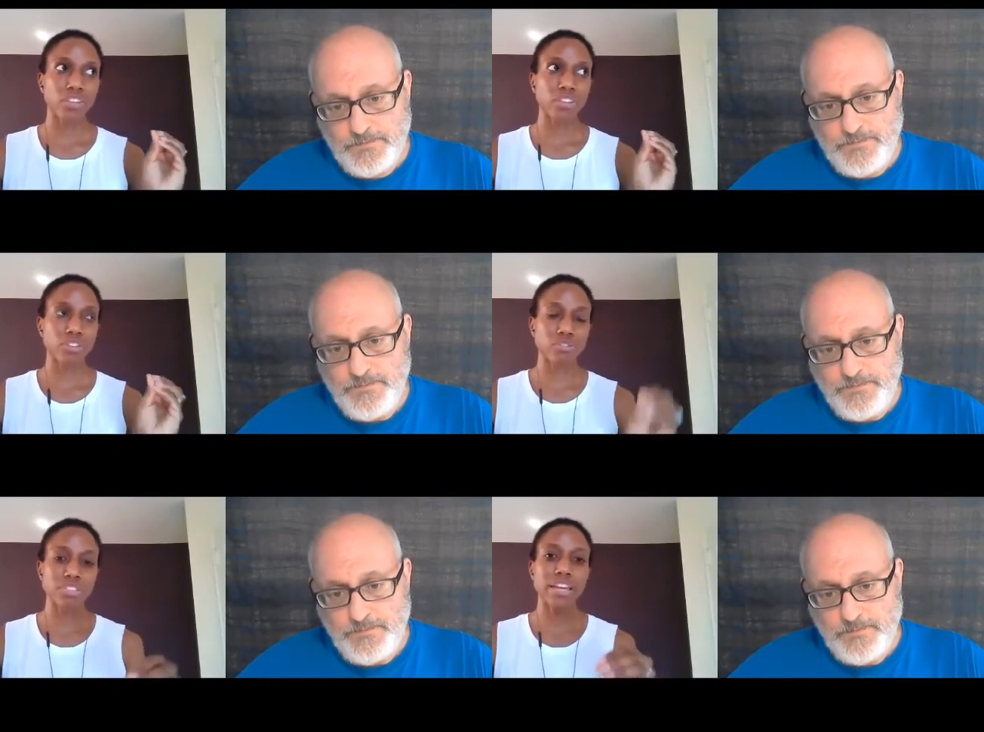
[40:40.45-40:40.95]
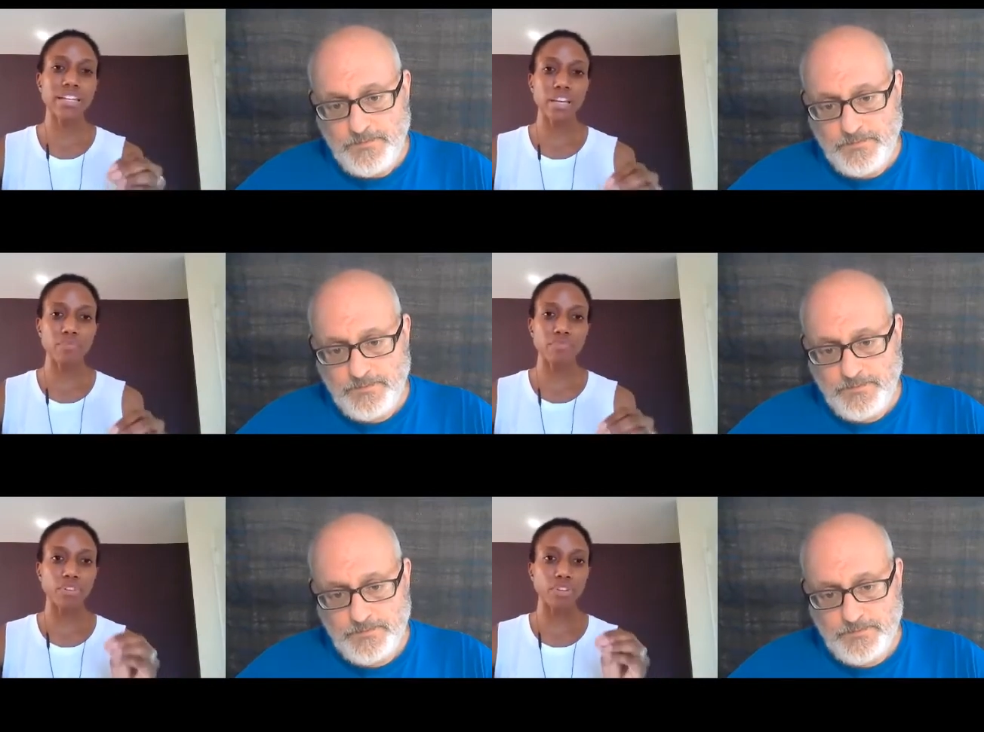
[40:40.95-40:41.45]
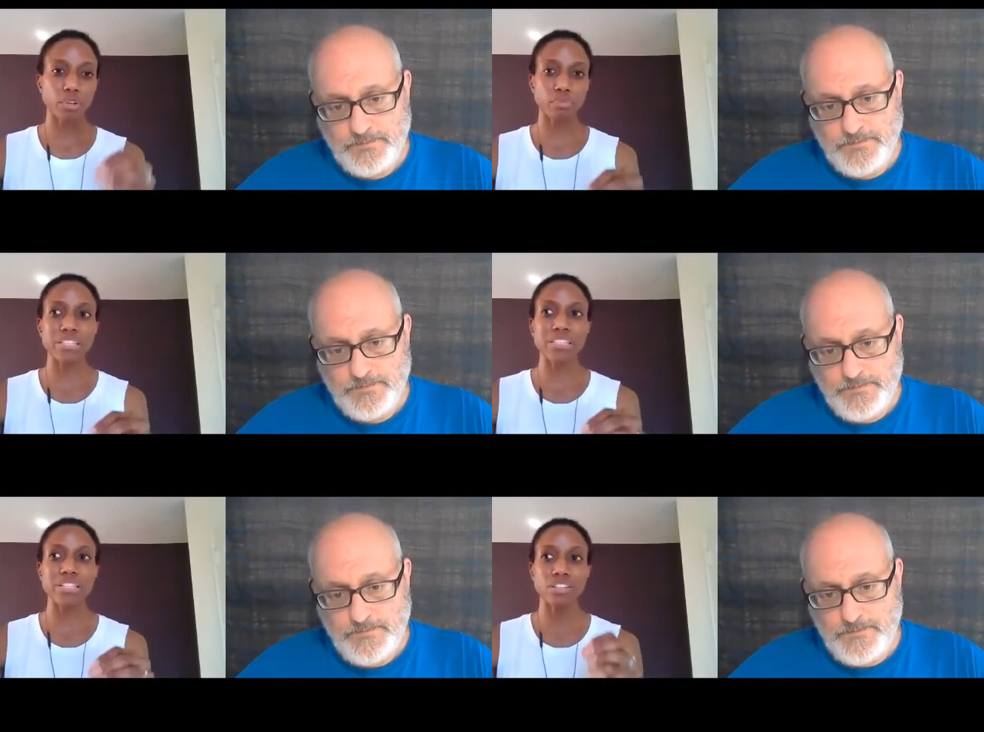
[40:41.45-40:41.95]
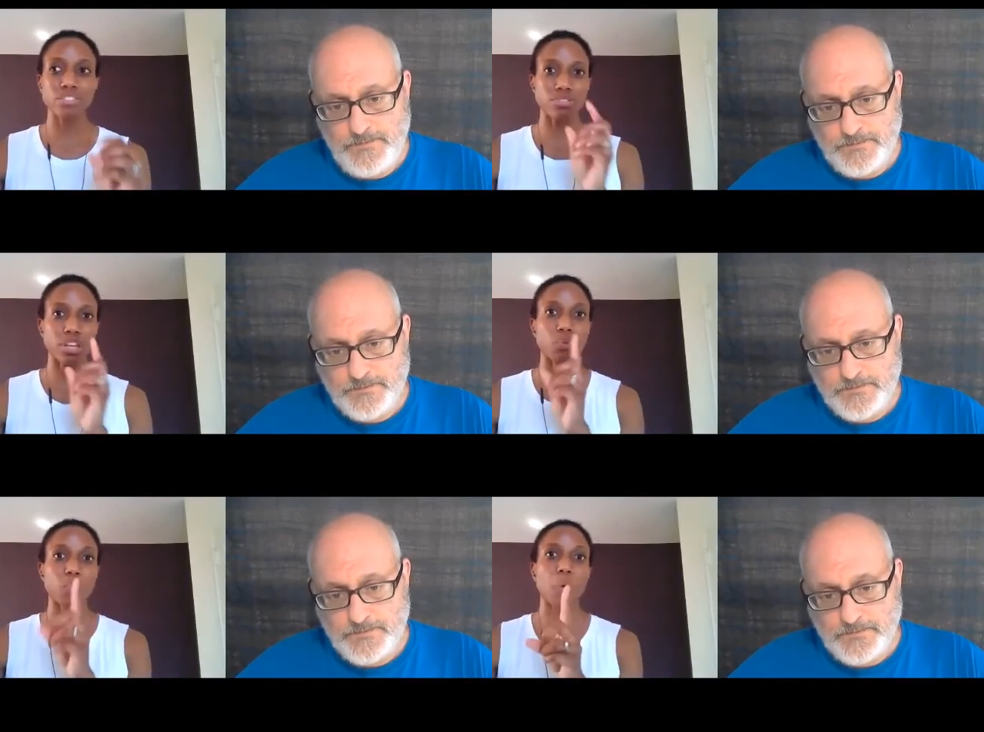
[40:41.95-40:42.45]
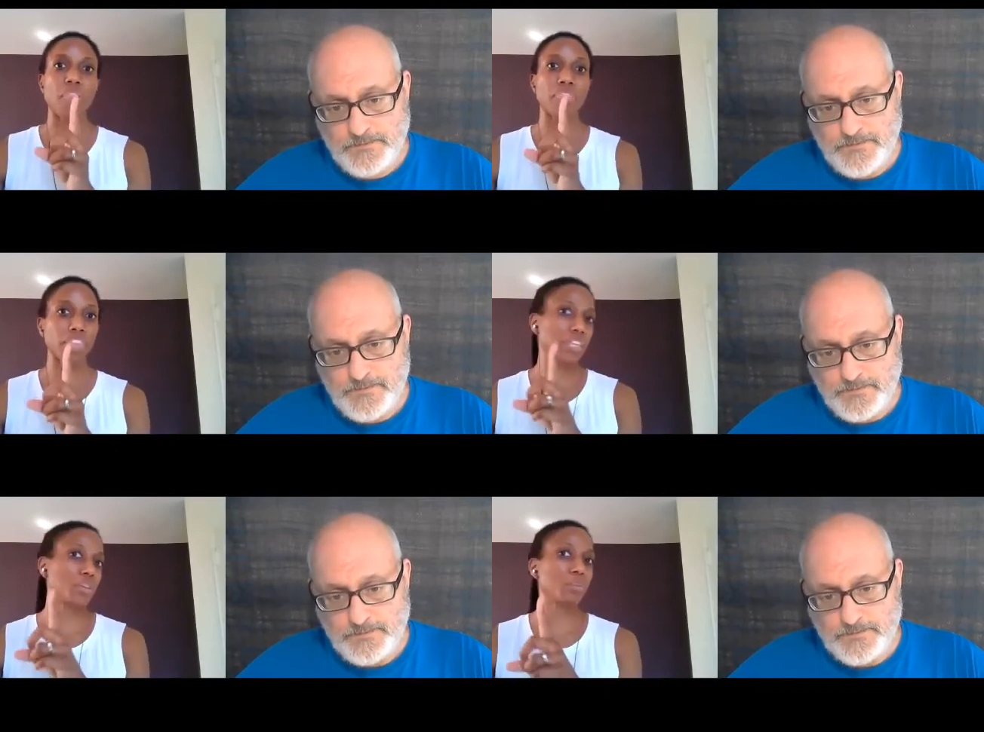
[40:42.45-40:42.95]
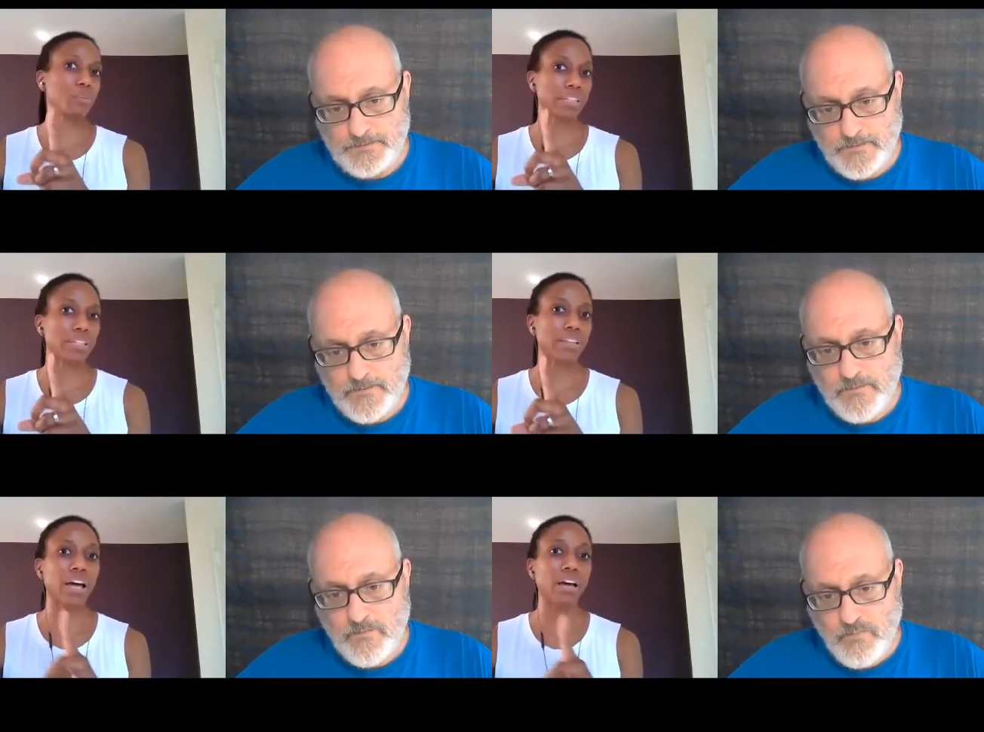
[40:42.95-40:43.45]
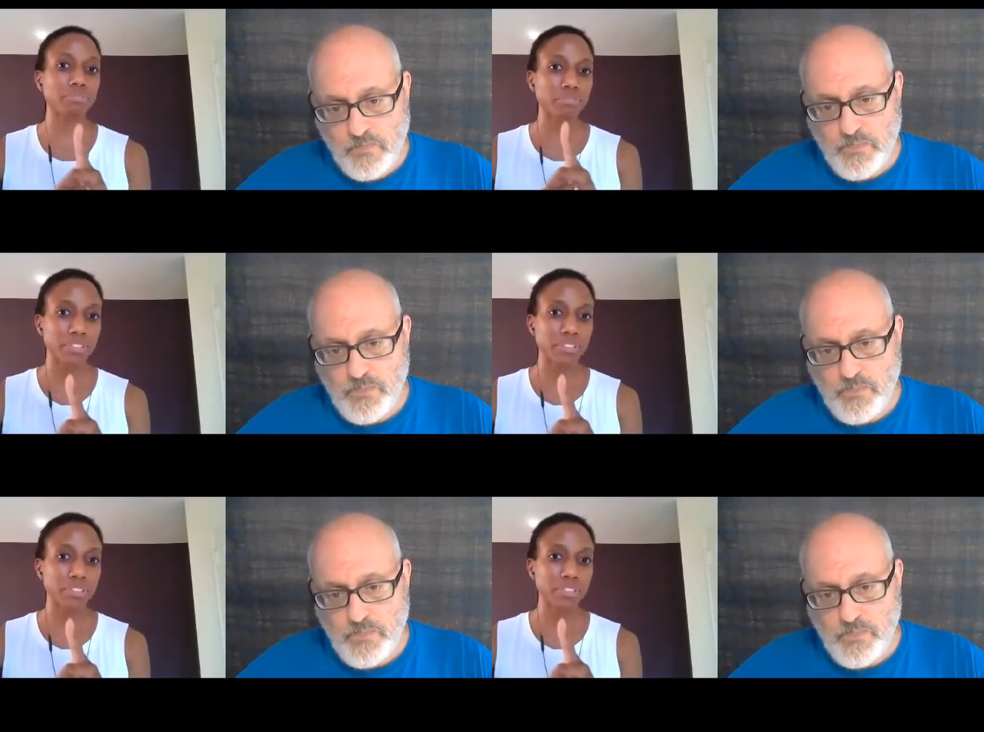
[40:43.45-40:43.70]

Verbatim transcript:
Speaker 1: You signed up for your business because there's like one thing you really love.